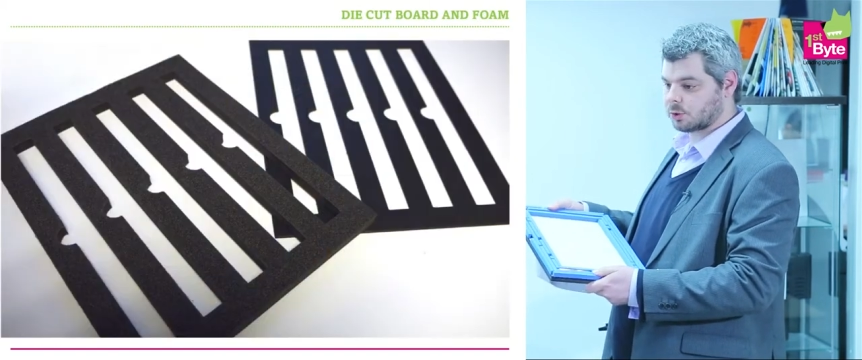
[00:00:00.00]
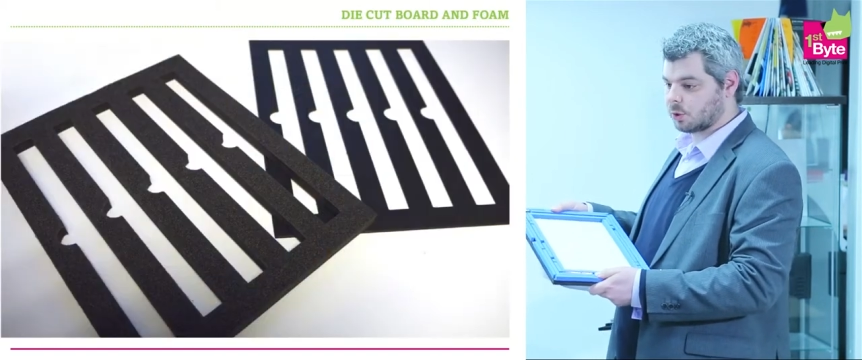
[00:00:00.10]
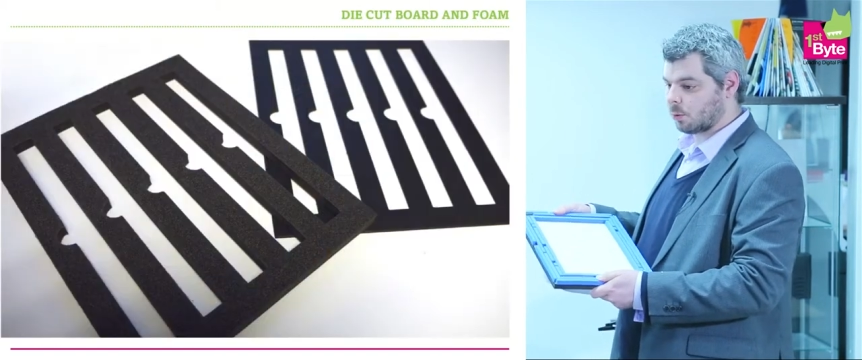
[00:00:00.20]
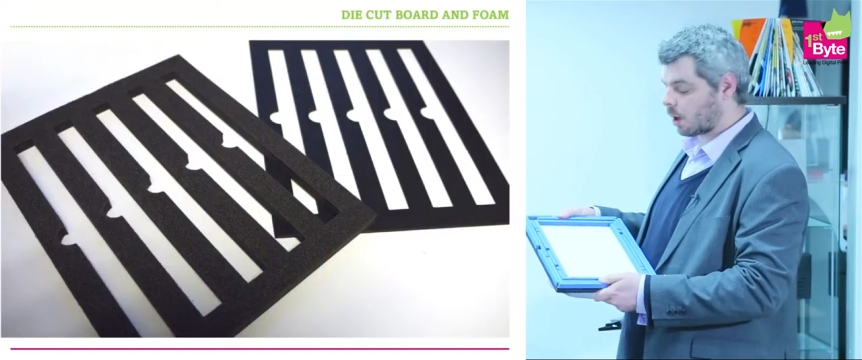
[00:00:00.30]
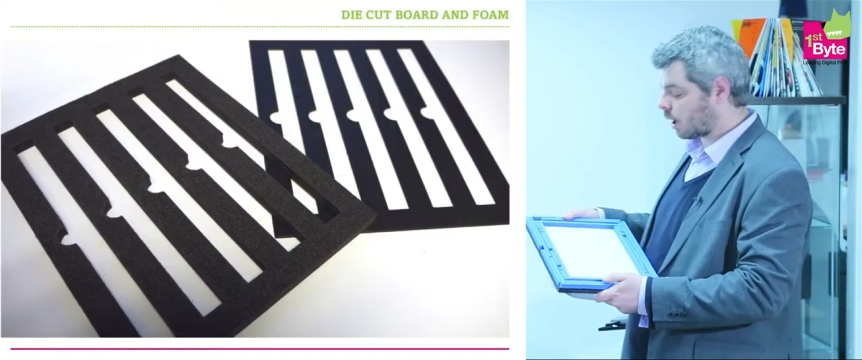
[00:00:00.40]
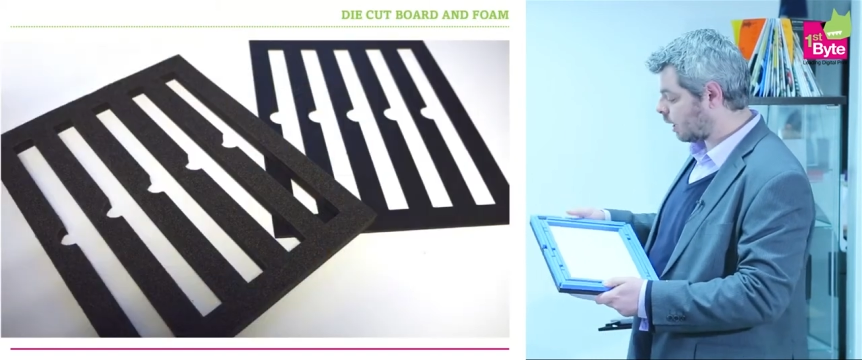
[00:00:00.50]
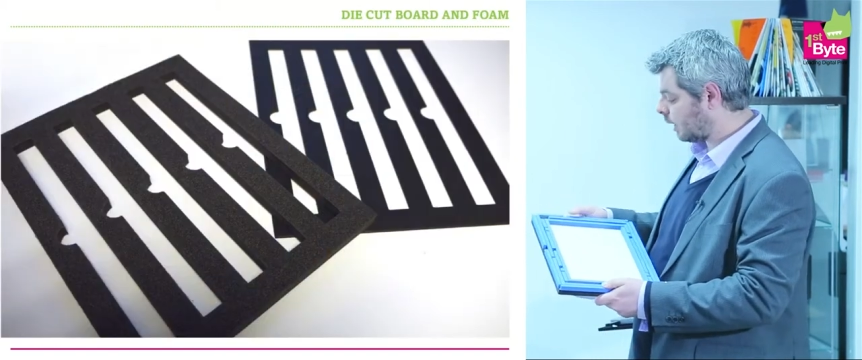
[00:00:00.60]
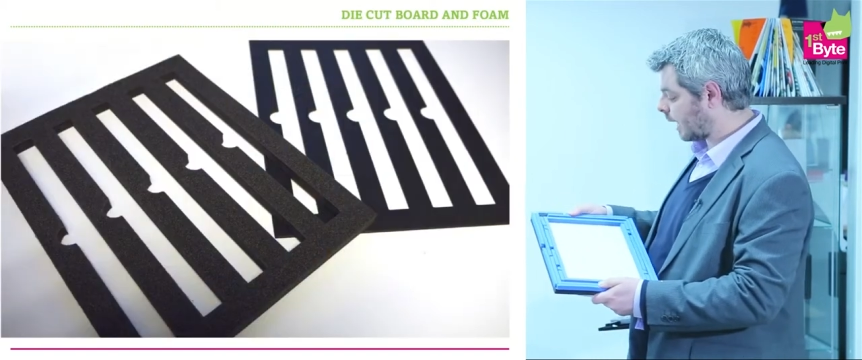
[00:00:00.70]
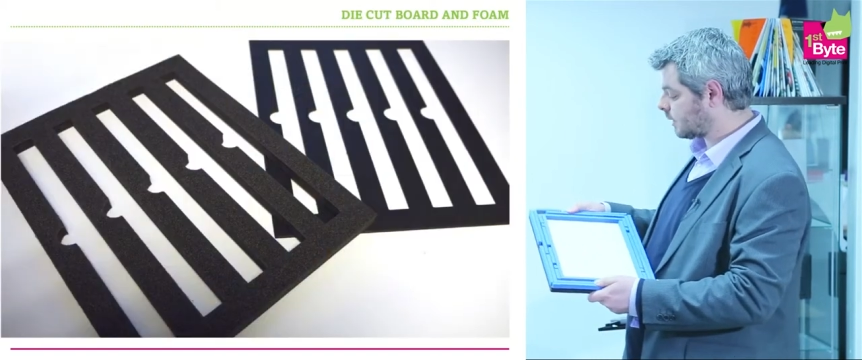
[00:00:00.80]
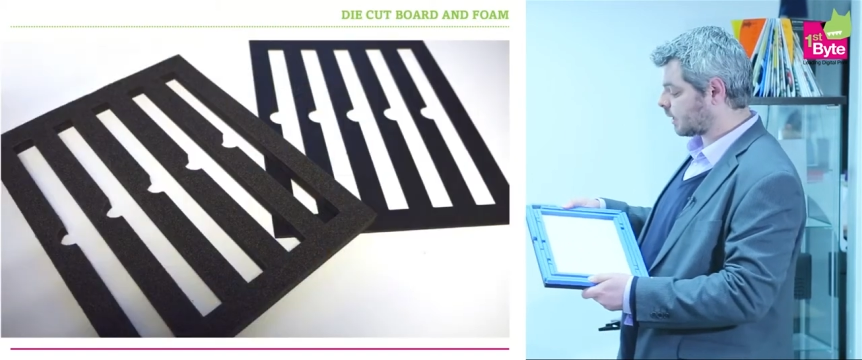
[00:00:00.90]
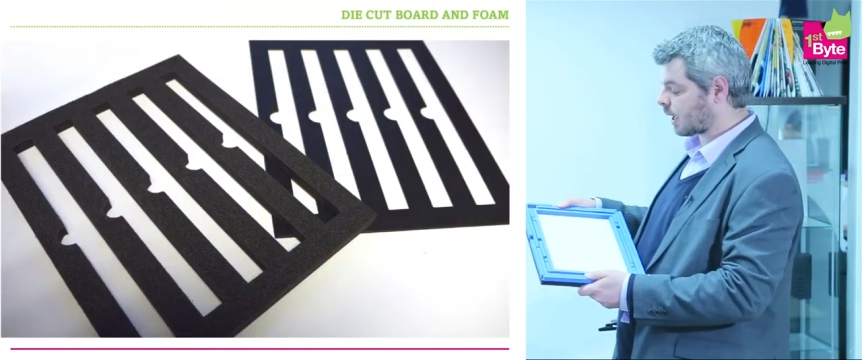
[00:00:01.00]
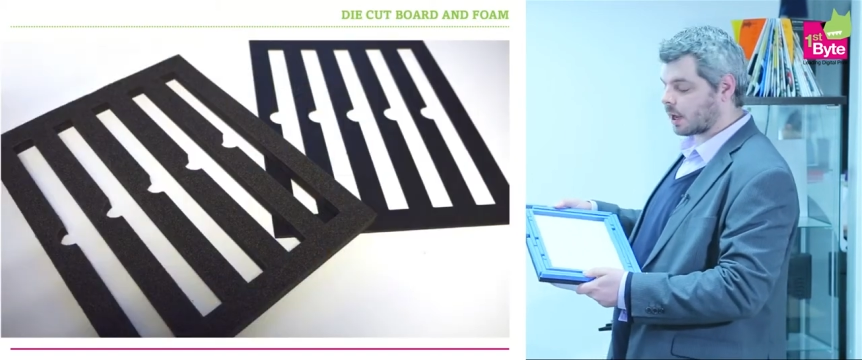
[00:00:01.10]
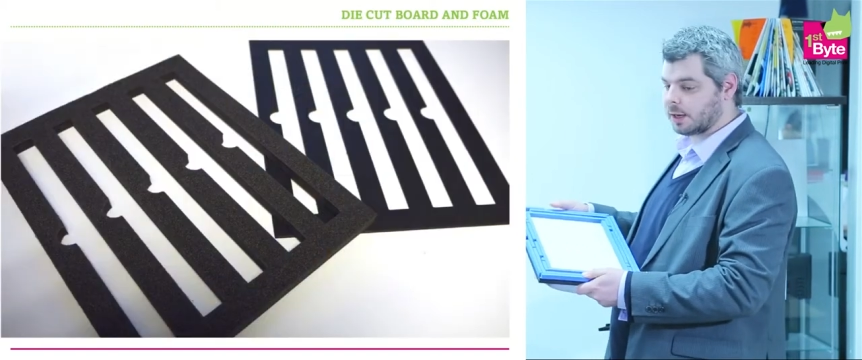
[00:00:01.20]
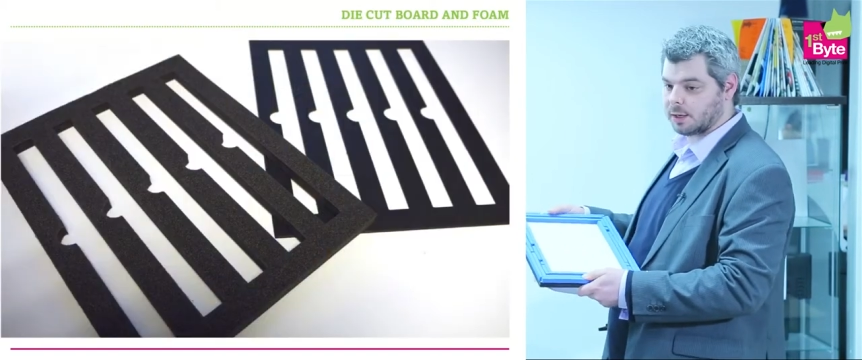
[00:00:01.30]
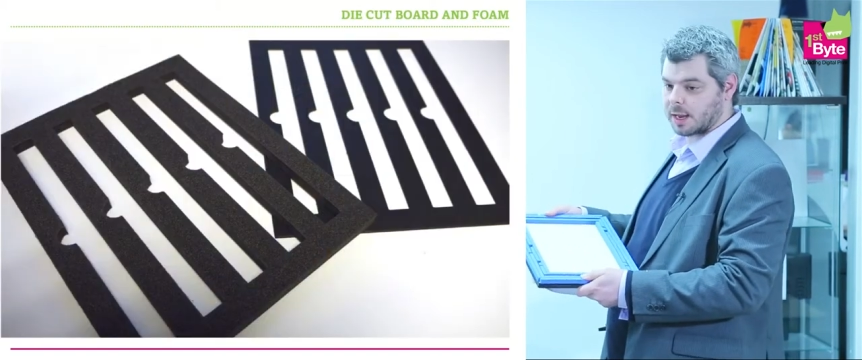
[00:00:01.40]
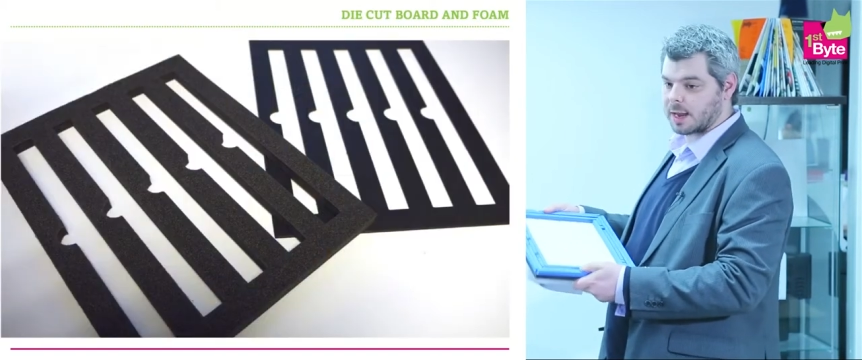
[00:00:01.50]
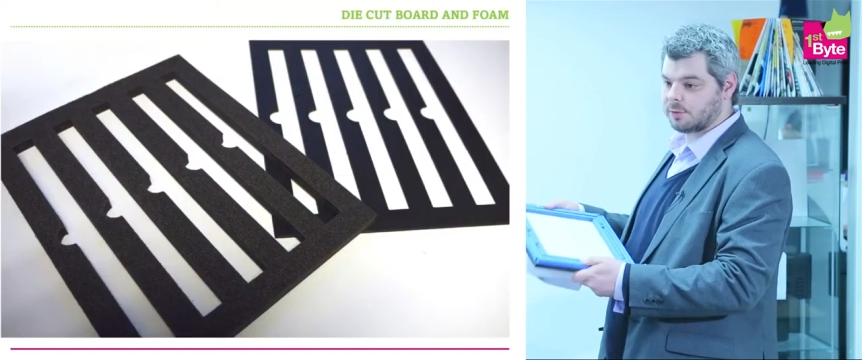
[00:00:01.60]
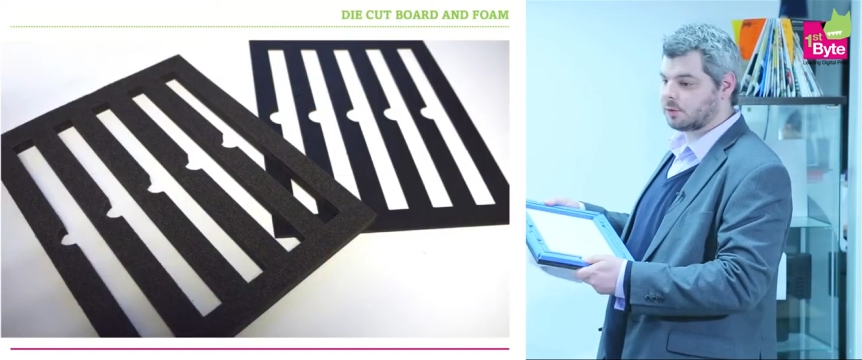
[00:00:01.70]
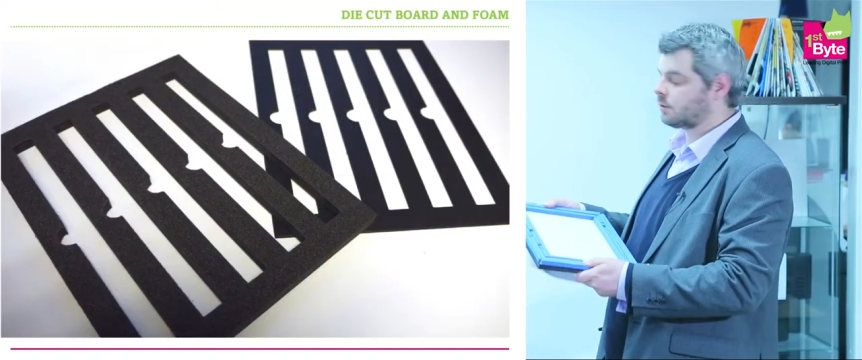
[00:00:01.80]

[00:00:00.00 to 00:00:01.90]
to laser cutting and